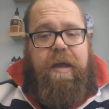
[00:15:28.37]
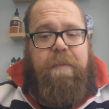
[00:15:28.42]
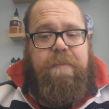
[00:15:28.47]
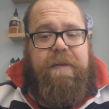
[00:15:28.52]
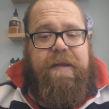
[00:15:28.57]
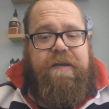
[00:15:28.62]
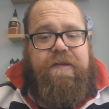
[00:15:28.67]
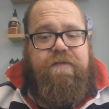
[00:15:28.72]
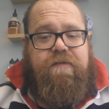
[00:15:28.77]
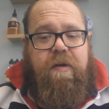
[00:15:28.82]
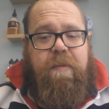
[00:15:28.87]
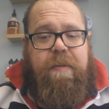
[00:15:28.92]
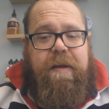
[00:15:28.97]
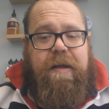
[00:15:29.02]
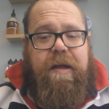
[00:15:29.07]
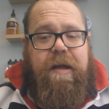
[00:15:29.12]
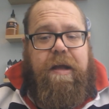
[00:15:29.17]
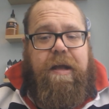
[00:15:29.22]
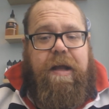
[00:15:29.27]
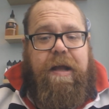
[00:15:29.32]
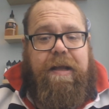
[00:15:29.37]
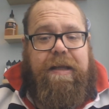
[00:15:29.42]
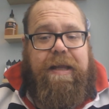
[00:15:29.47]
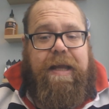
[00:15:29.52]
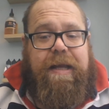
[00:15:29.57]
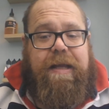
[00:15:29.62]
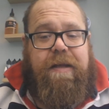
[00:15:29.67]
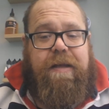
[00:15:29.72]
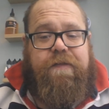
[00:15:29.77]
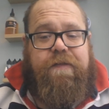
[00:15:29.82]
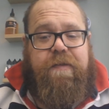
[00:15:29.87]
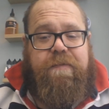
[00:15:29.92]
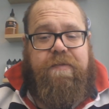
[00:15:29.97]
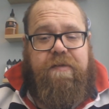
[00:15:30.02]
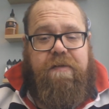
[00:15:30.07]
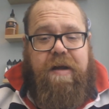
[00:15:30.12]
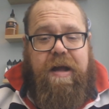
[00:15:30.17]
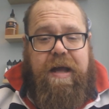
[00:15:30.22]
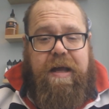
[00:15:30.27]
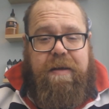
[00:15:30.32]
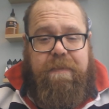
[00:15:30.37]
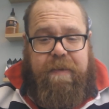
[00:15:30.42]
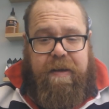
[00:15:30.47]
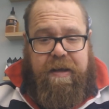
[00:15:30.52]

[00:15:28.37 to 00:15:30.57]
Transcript: Please drop a like and a subscribe.